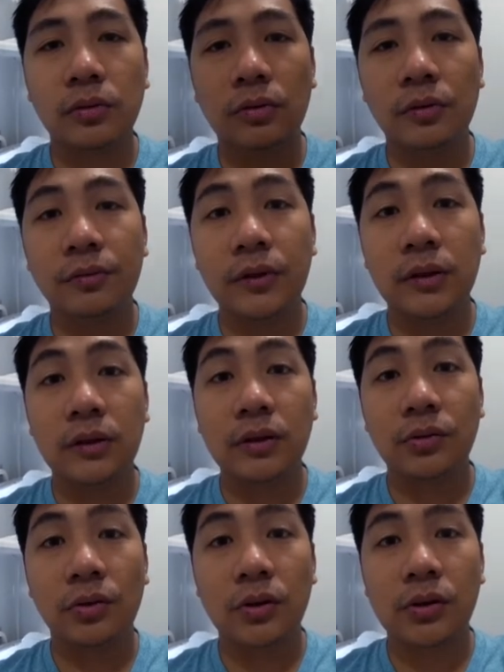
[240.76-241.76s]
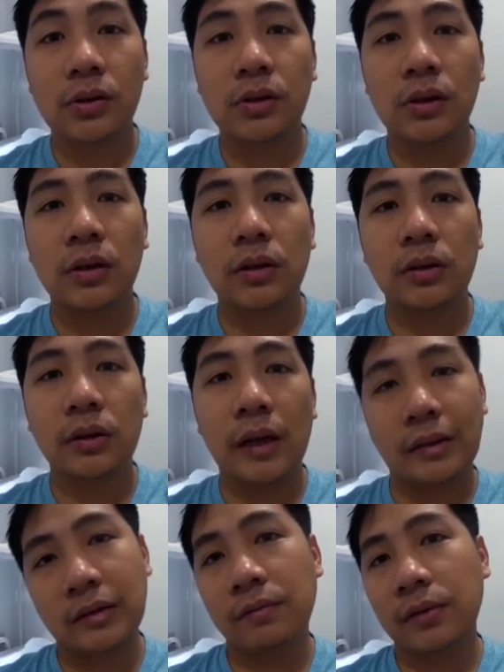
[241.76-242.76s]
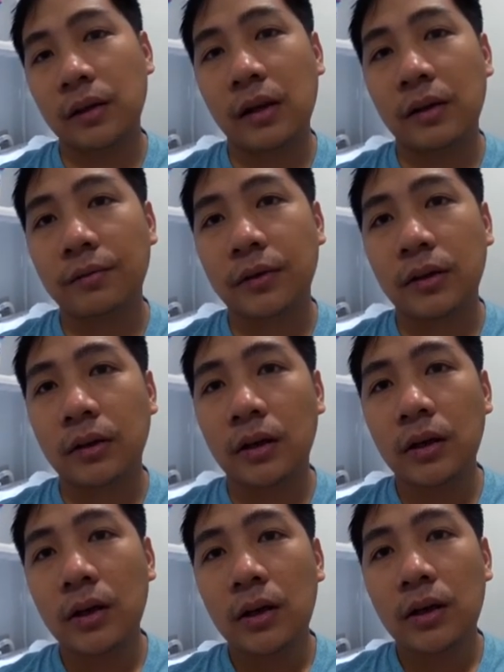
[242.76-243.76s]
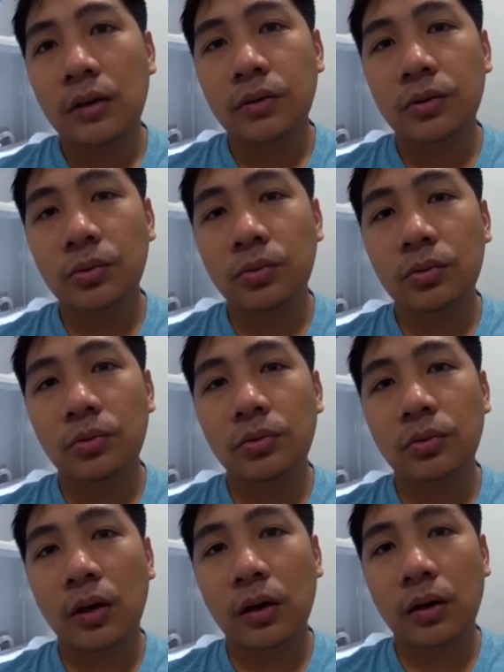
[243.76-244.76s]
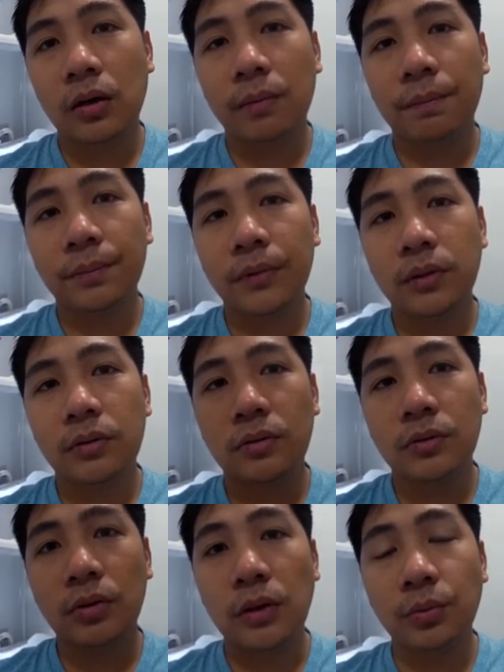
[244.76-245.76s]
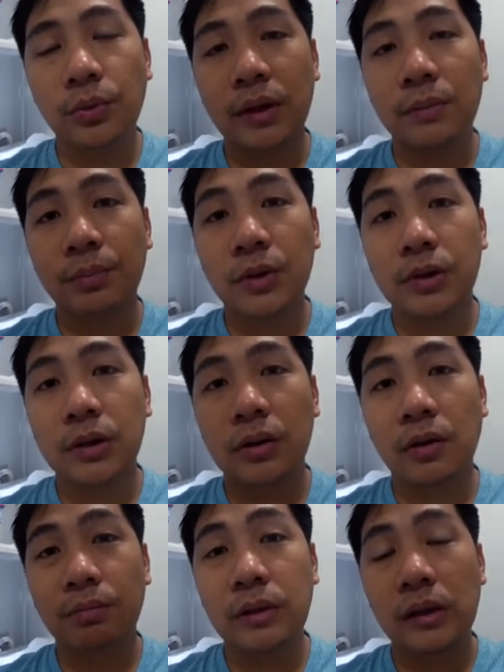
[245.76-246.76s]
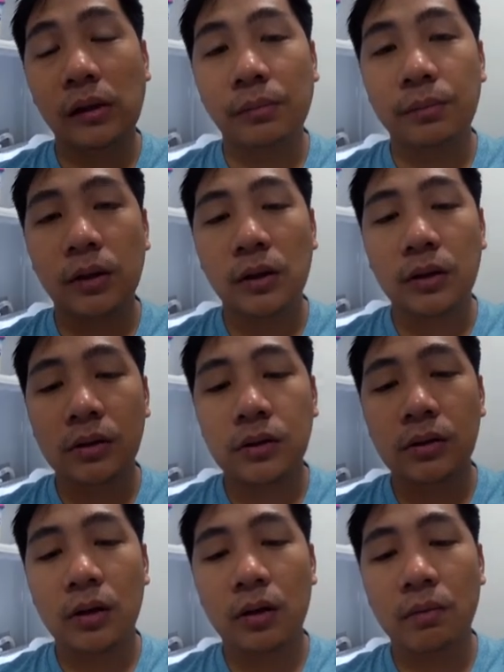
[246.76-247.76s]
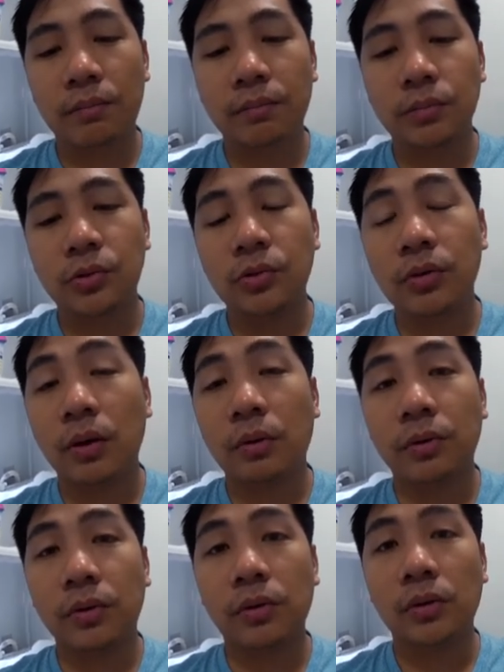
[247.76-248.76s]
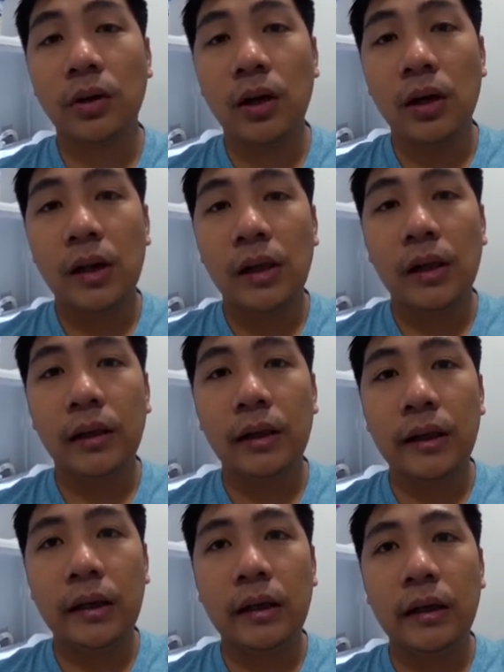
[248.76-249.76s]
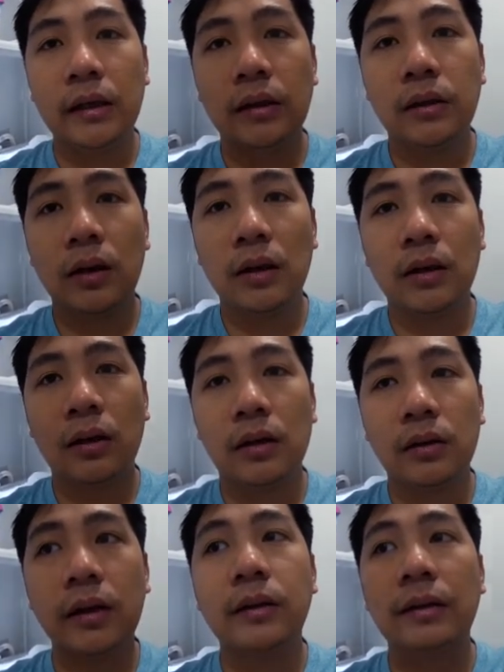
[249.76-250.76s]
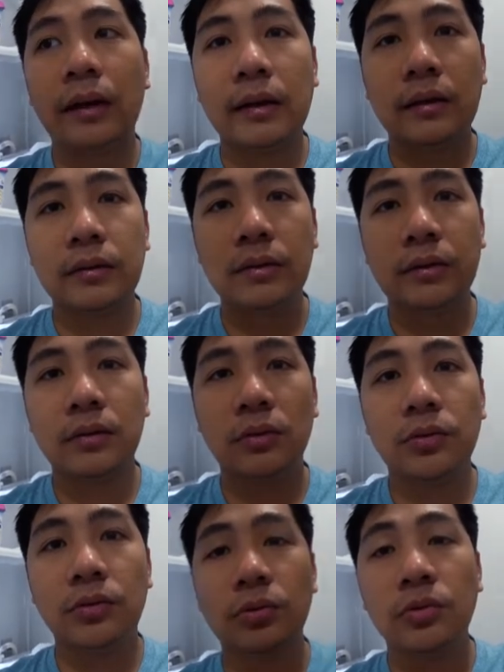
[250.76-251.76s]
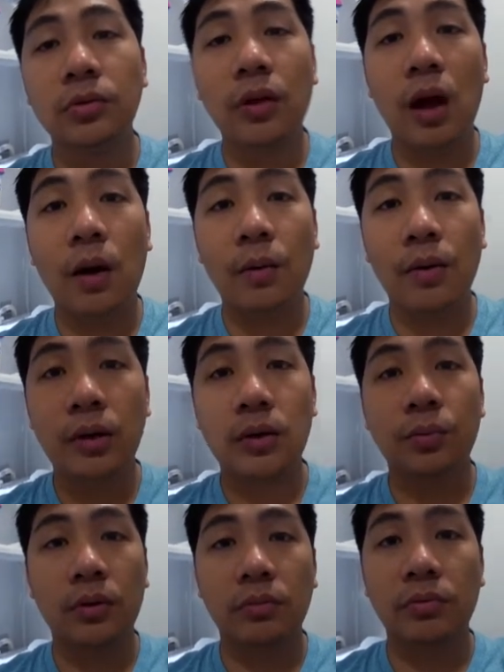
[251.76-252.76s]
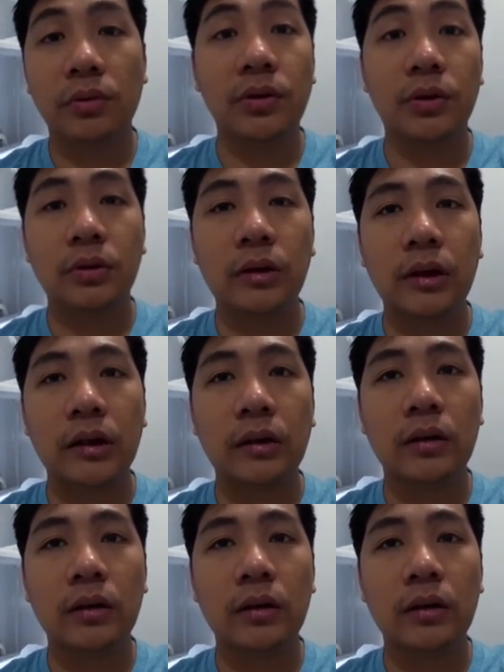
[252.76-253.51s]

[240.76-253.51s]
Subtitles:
convenience stores that like 7-Eleven so that we can purchase our meal, because due to our late nights, or due to the hours that we're returning,